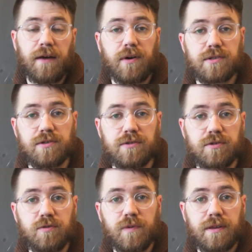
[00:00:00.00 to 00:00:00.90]
have also to
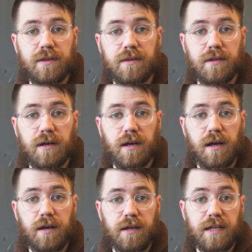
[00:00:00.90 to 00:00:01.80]
do with uh,
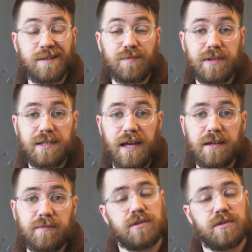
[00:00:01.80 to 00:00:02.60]
incomplete data.